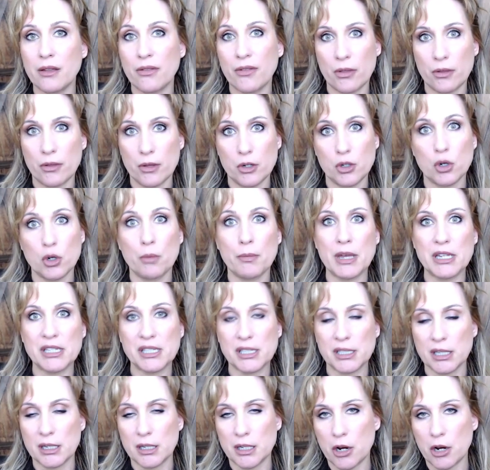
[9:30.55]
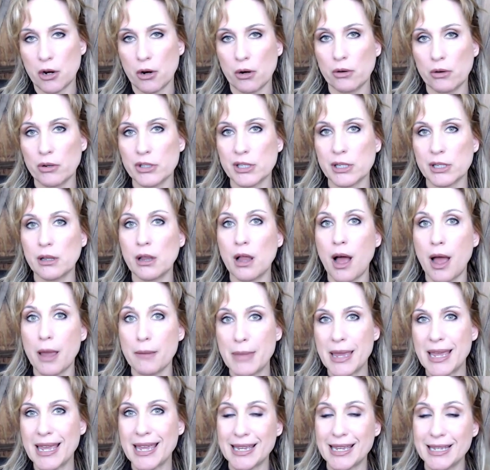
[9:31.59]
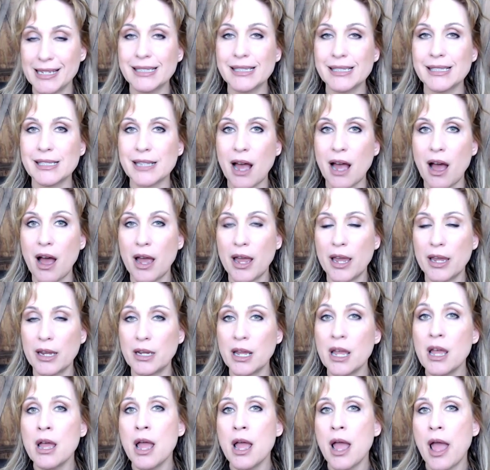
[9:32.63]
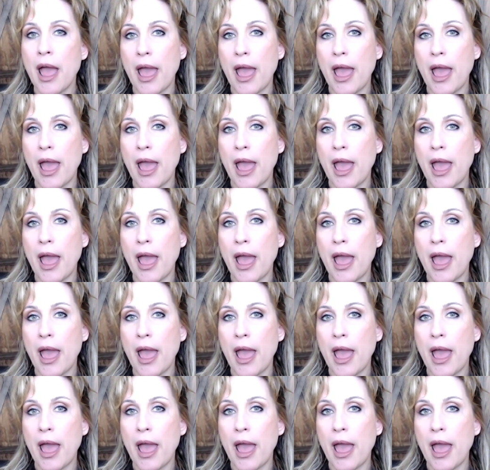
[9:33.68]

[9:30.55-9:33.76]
and then the domestic terrorists climbing inside.